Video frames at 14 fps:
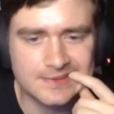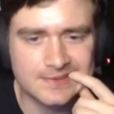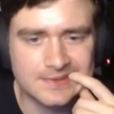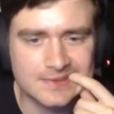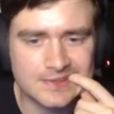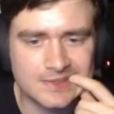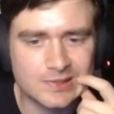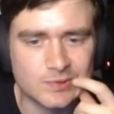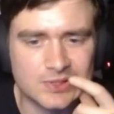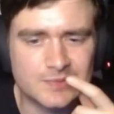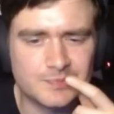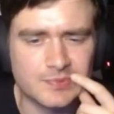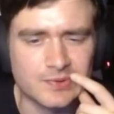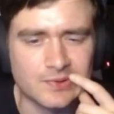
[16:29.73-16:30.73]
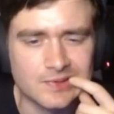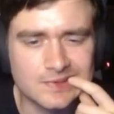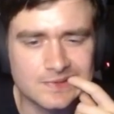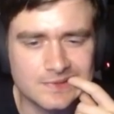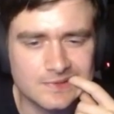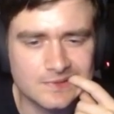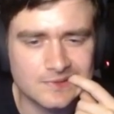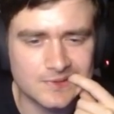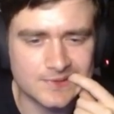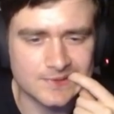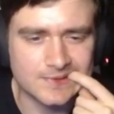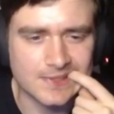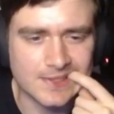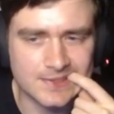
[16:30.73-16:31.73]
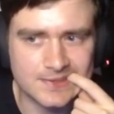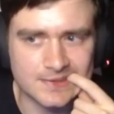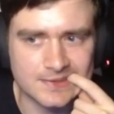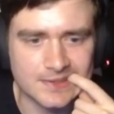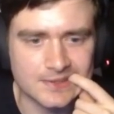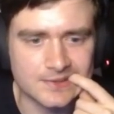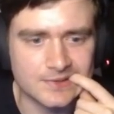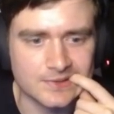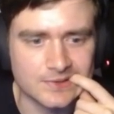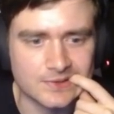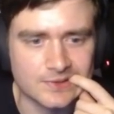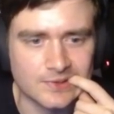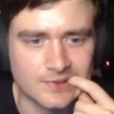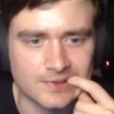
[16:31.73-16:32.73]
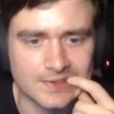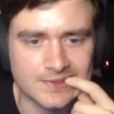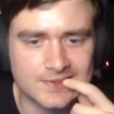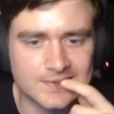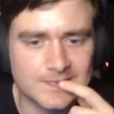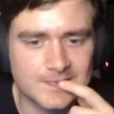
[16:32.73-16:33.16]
into a spawn, also cast and then to Nurglings.